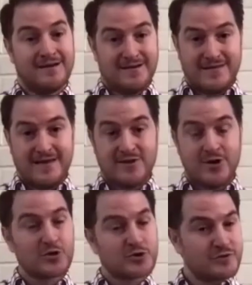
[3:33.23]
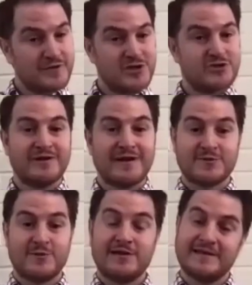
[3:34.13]
the cultural district
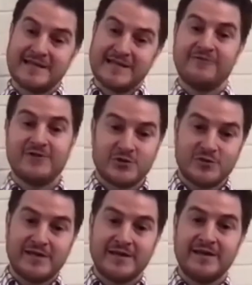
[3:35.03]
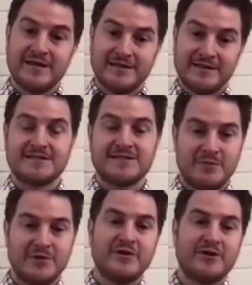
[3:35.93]
as well as individually list the
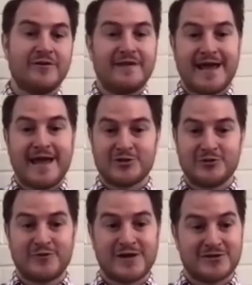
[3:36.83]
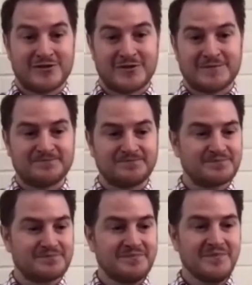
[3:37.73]
building on the National Register.
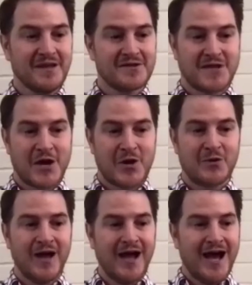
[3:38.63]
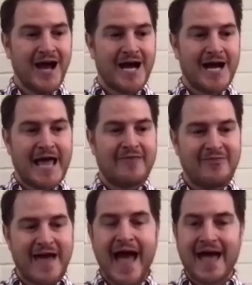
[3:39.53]
So
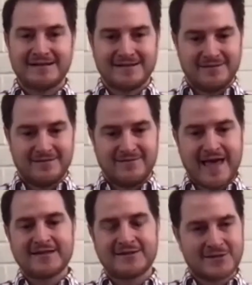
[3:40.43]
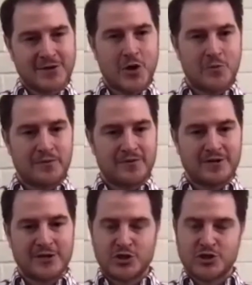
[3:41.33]
and that scope
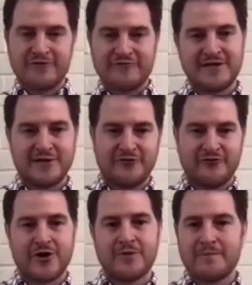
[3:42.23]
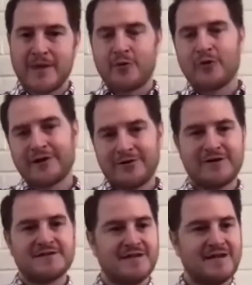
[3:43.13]
shifted from my work at
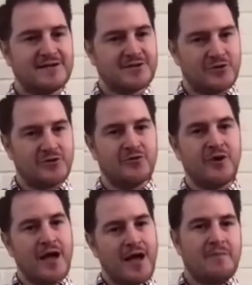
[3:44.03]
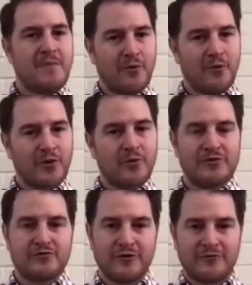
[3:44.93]
RSD to my work
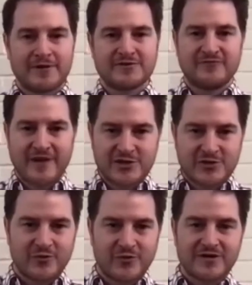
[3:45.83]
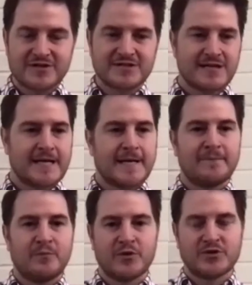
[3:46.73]
with Rolf Preservation Works,
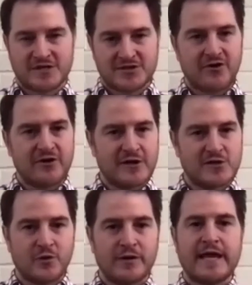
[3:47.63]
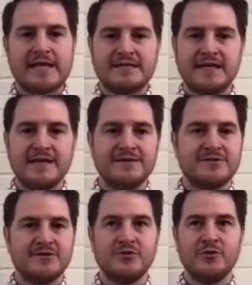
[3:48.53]
which I started in 2018
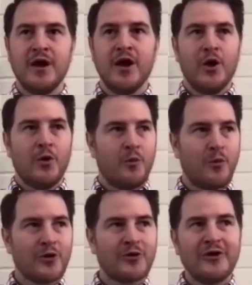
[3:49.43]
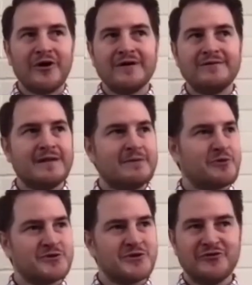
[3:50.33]
to work on and
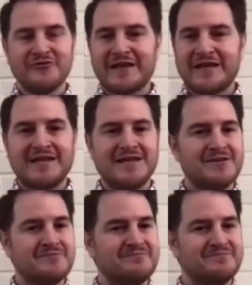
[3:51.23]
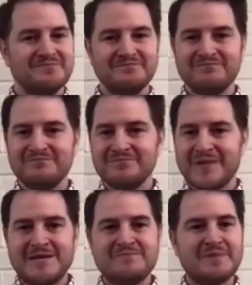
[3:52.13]
preserve any
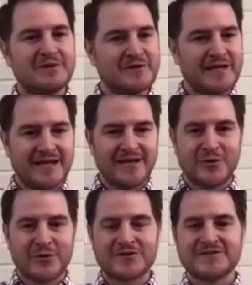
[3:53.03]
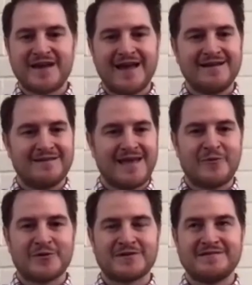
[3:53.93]
building or site
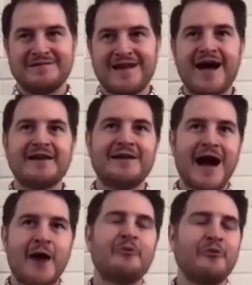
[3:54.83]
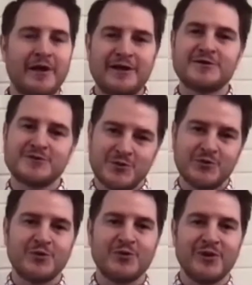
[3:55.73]
that was not an operating
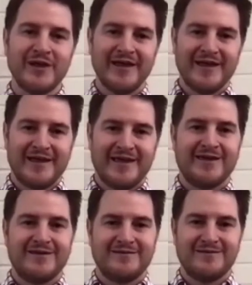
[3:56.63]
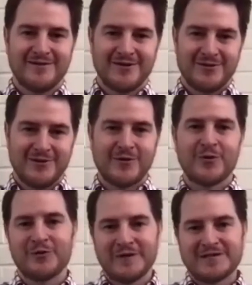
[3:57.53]
school in the
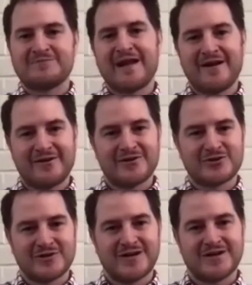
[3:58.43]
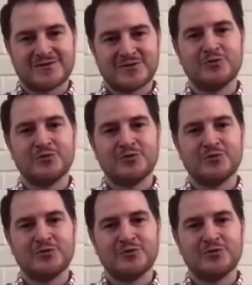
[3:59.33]
Orleans Parish School